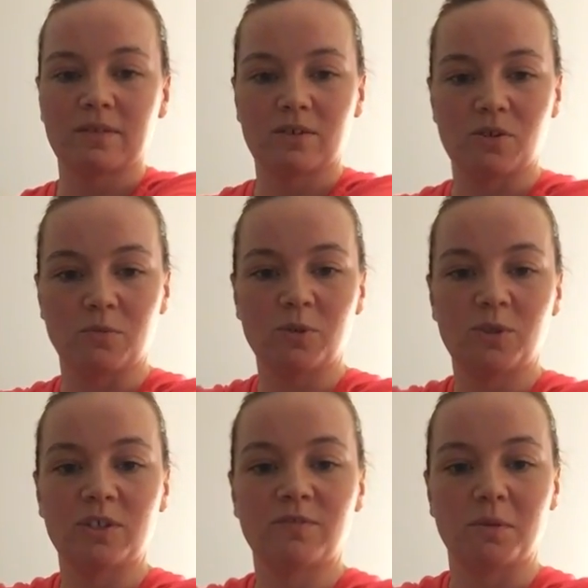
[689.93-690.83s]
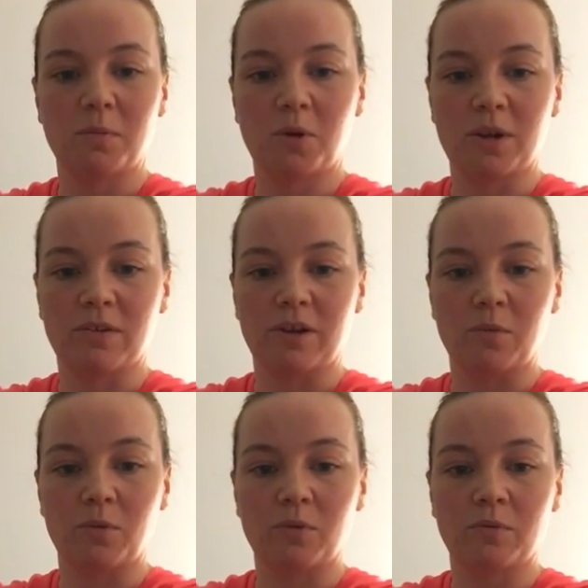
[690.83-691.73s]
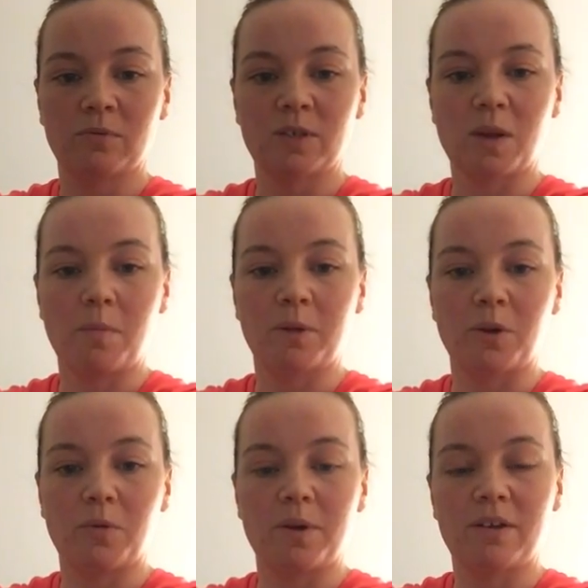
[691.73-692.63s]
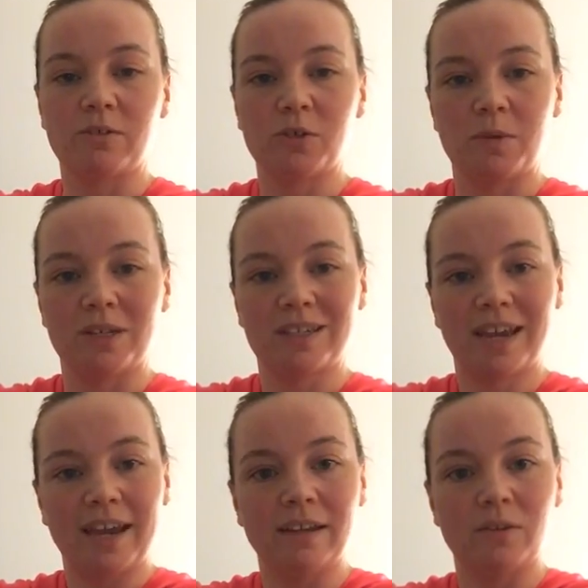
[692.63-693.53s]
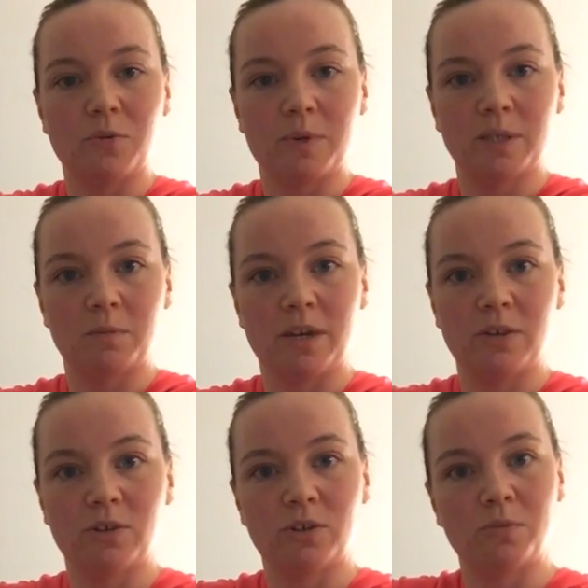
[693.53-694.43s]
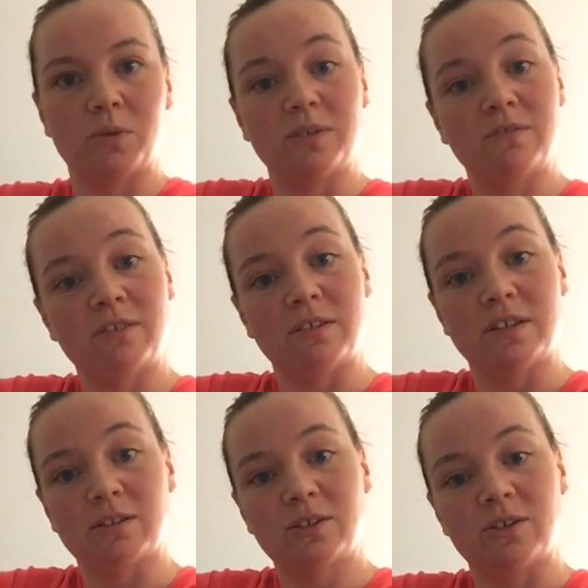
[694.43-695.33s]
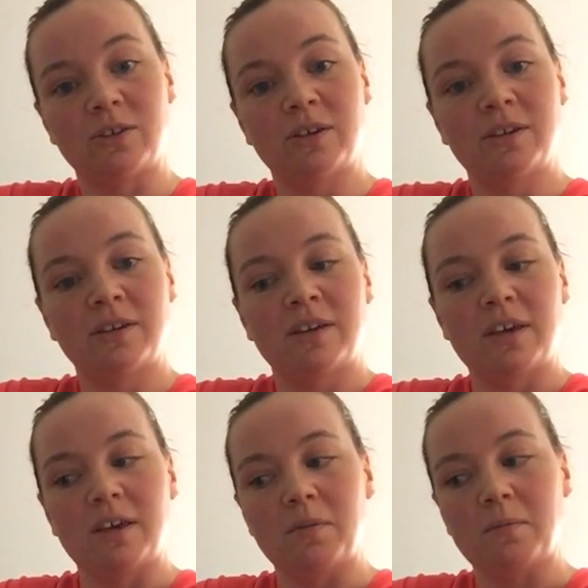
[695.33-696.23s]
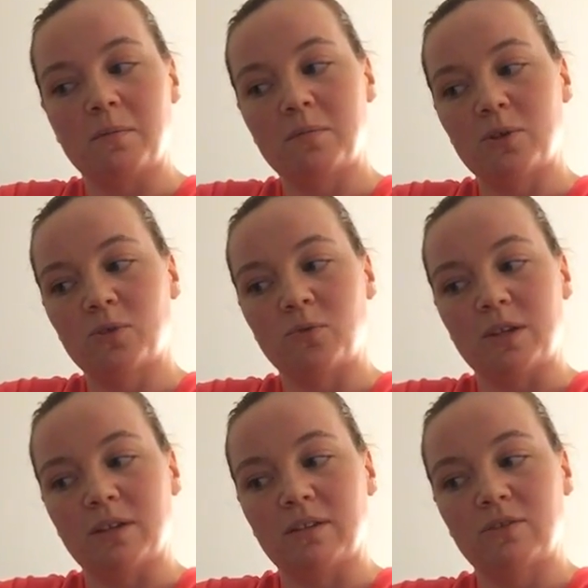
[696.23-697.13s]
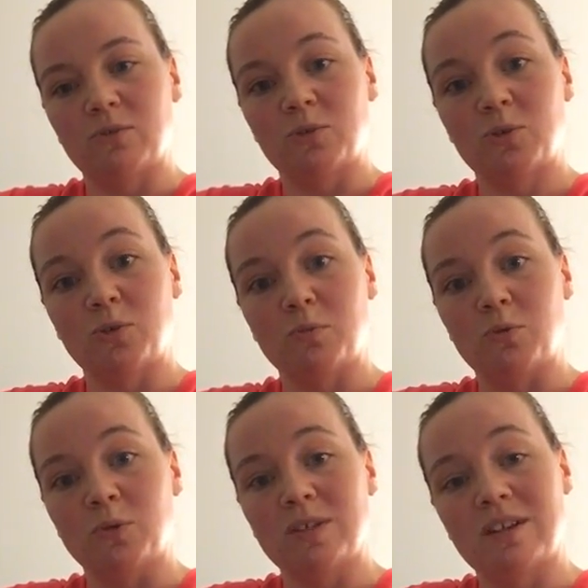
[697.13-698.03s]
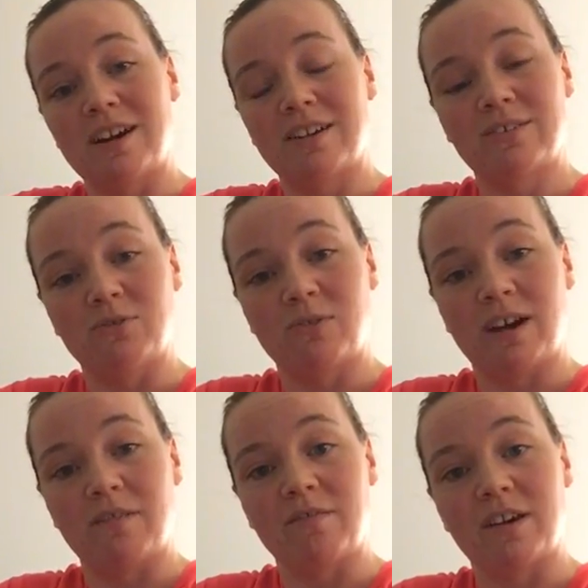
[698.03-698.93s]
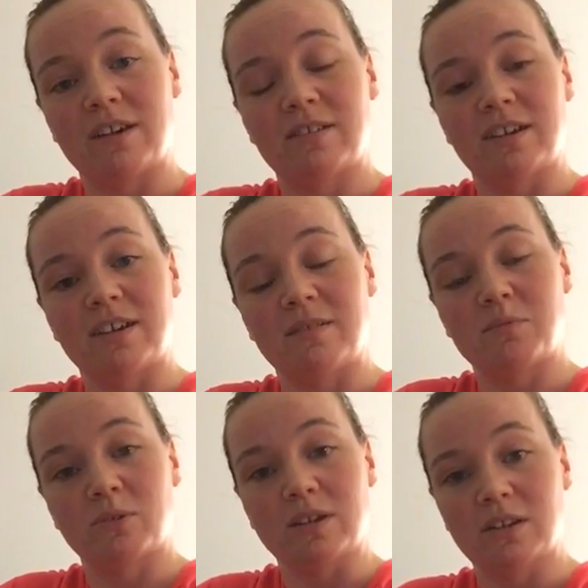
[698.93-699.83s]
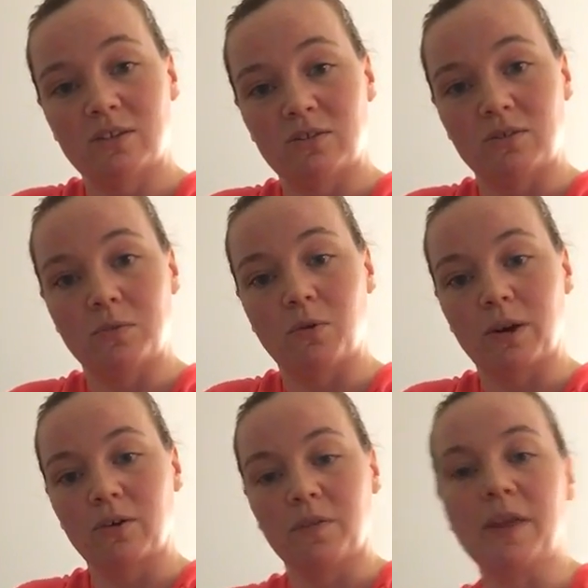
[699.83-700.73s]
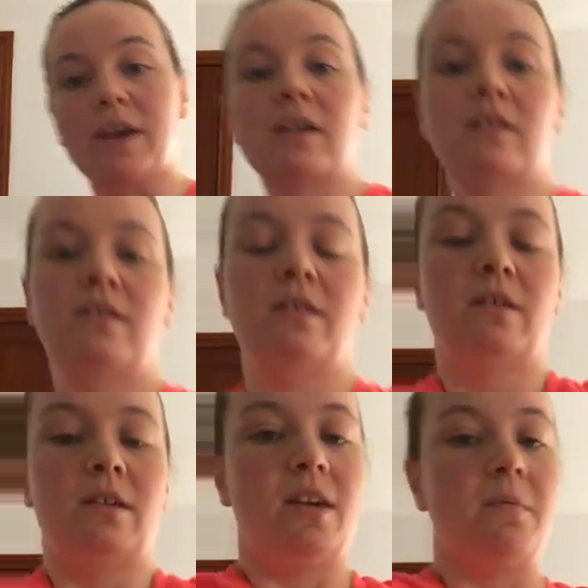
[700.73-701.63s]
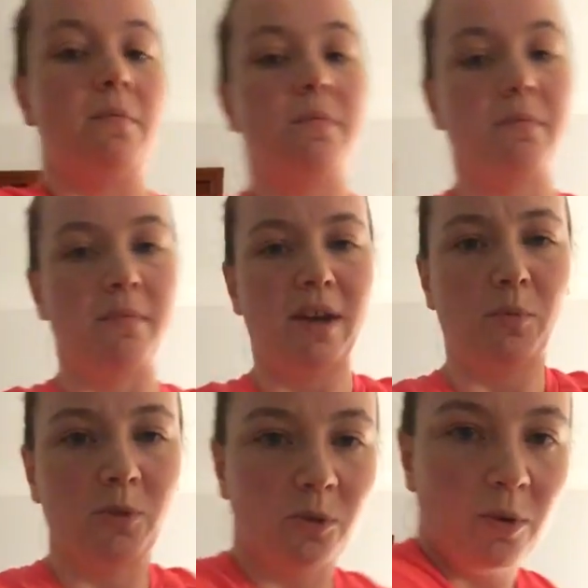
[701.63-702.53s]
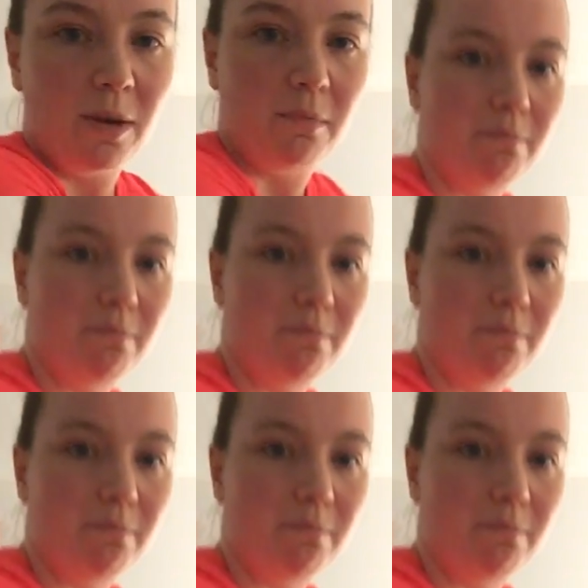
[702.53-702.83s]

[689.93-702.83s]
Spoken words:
almost just from the point of your elbow, just up a little bit, there should be a tiny little bit of space you should be able to feel into between those two bones. And I actually don't have that. I probably need to do a little bit of work on that. My elbows are quite